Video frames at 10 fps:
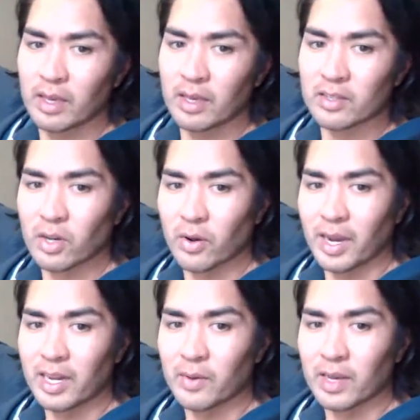So,
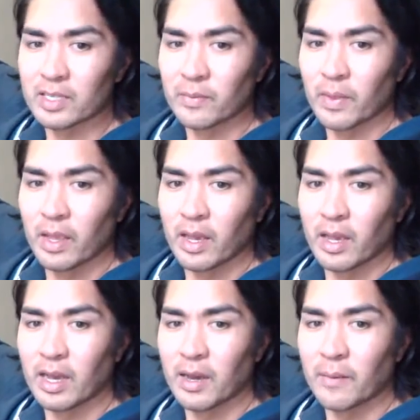anyways,
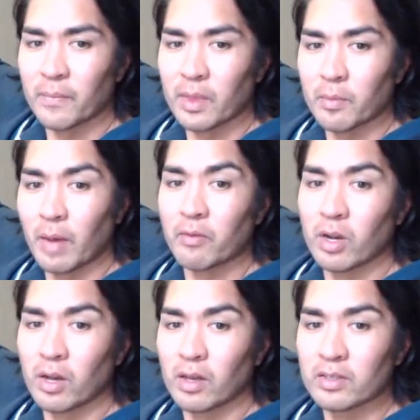um, Bobby
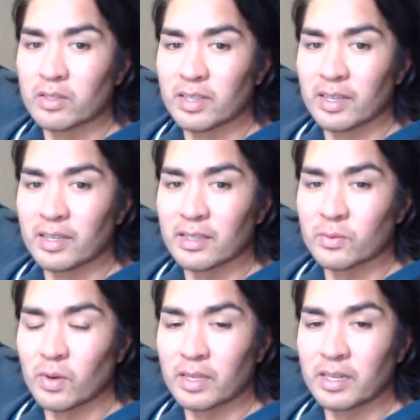Rahal says
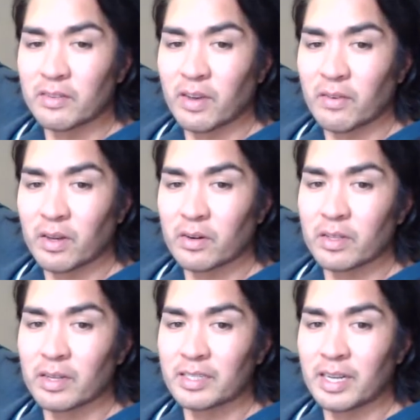won the Indy 500
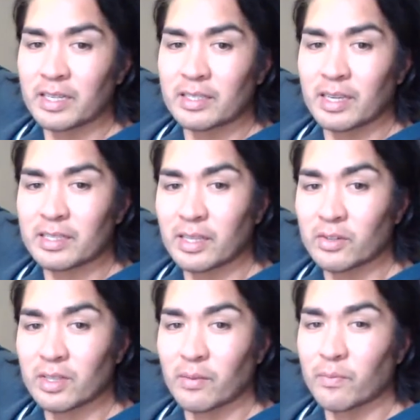in 1986.
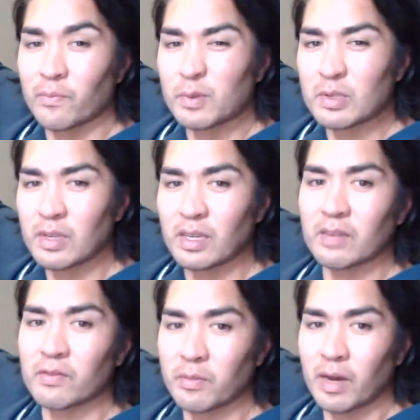There's that son
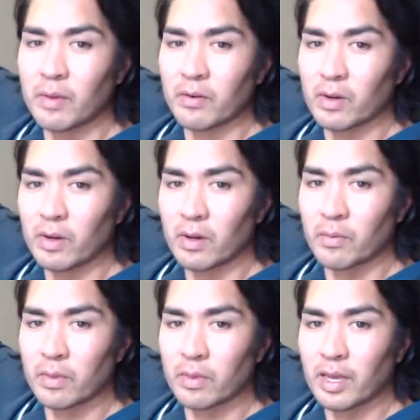of the Bobby Rahal
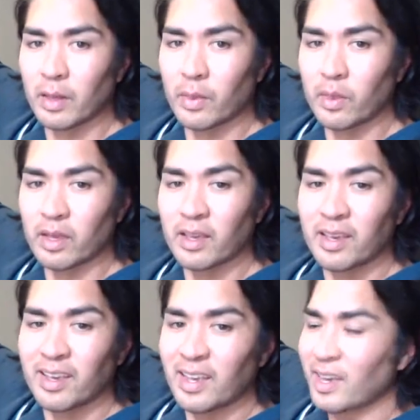kind of thing.
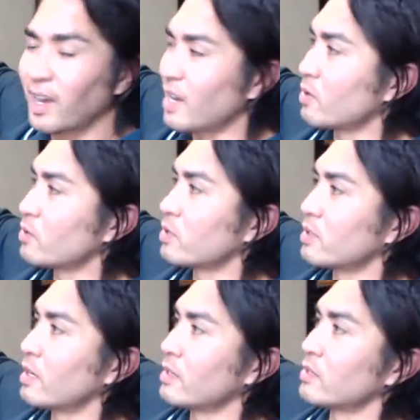I know there's a
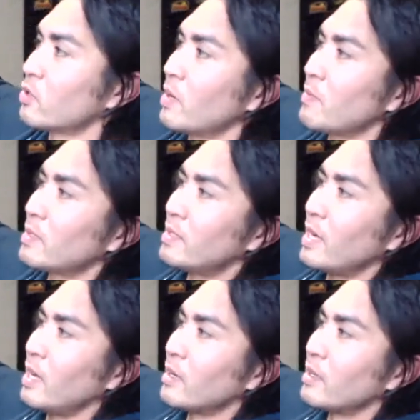son, so maybe it's
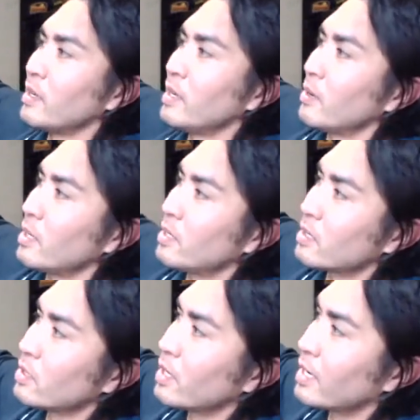that. It
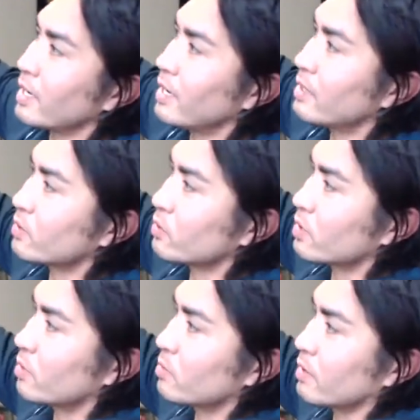does look like an S or
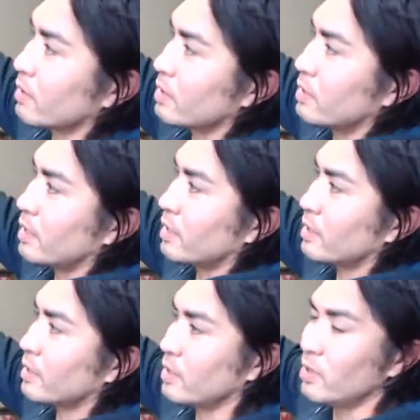something right there.
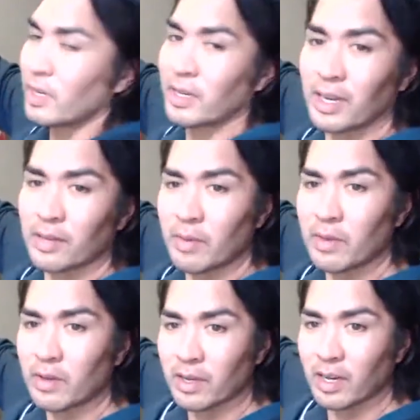And you can kind of, maybe
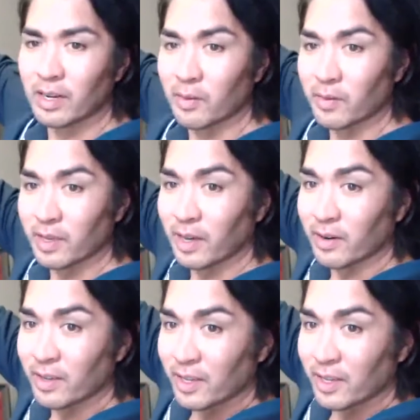you can kind of help me out.